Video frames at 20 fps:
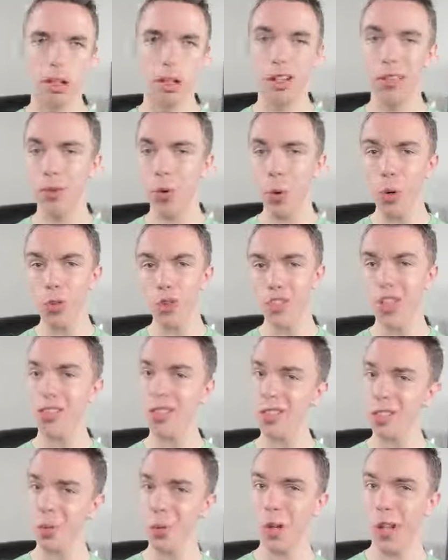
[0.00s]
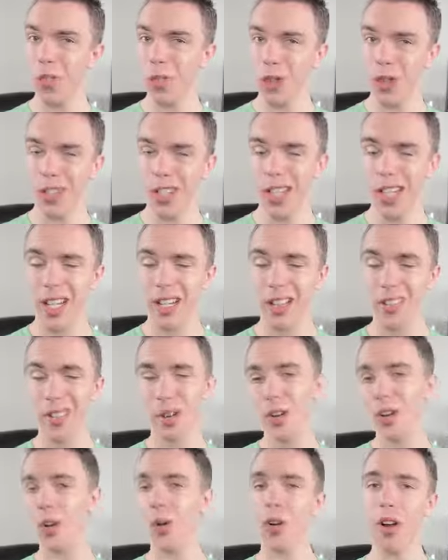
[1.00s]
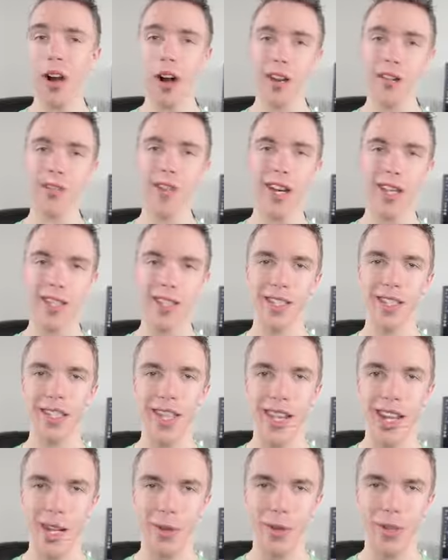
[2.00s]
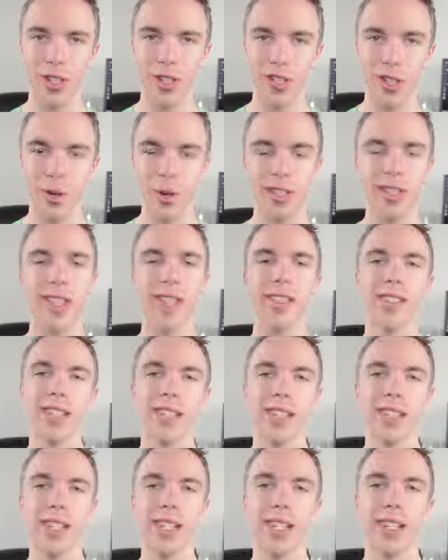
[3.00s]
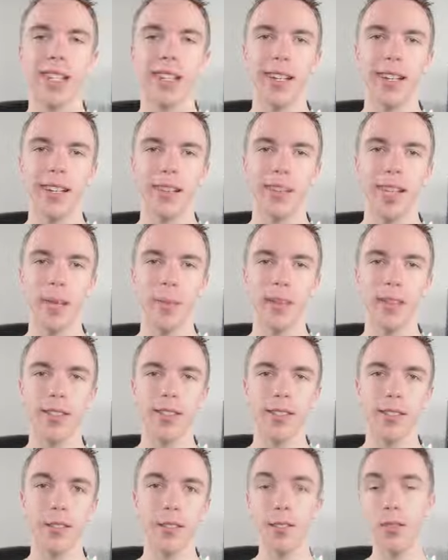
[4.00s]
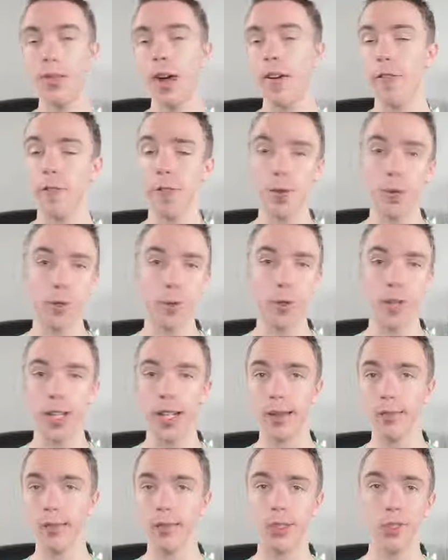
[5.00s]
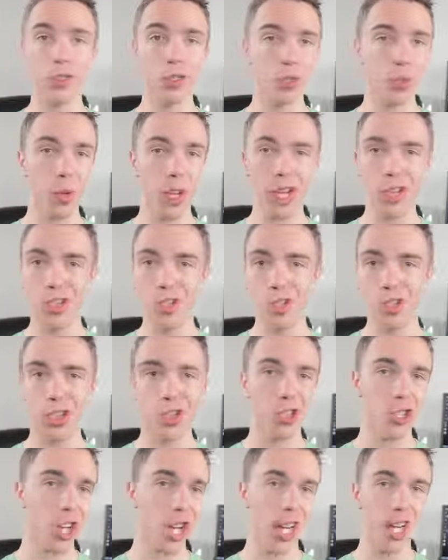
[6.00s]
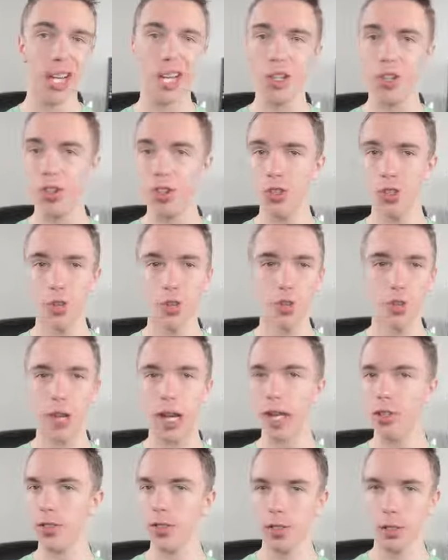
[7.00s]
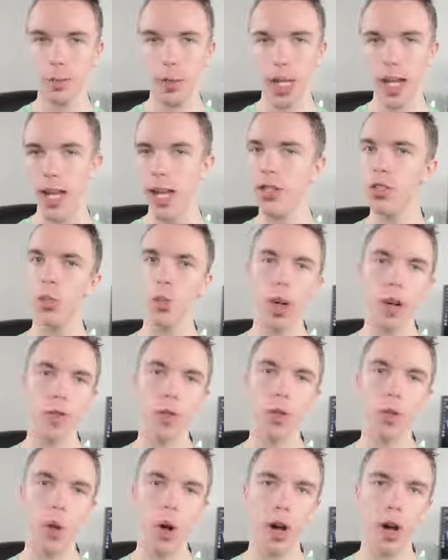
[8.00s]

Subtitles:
And of course, since it's 2013, there are no contracts to sign, which is always nice to see. So that means that you do have full freedom to switch, to change, to cancel your plan, do whatever you